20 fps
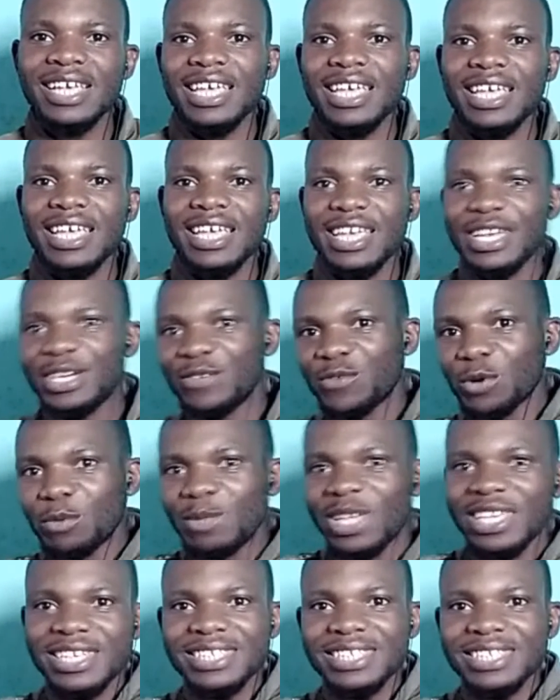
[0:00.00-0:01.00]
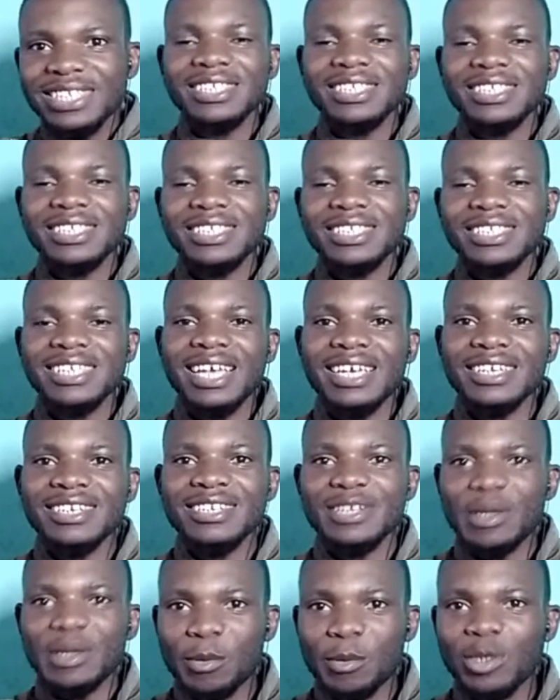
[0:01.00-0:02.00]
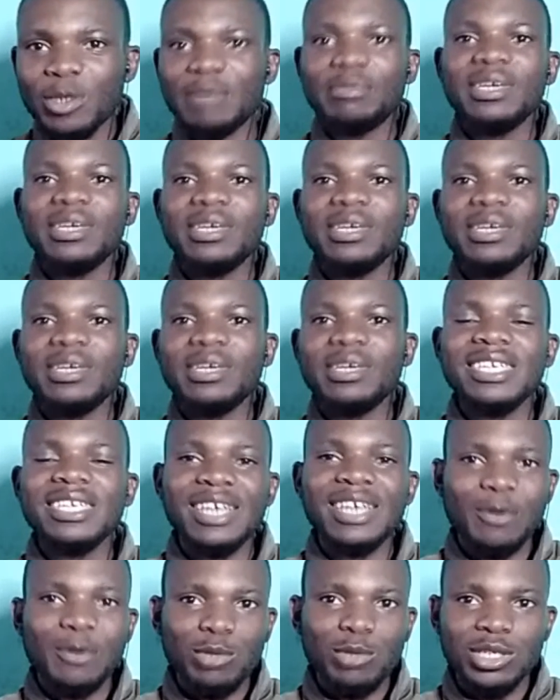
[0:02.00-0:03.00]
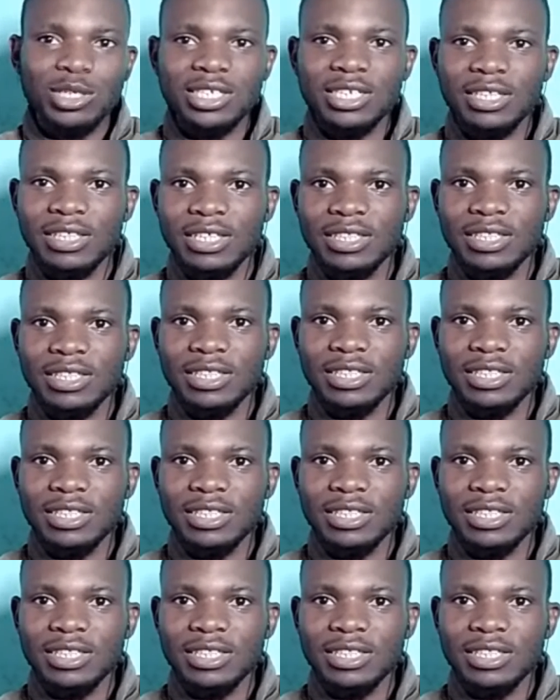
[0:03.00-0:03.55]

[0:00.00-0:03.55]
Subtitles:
and from the eastern side, Mozambique is accommodating the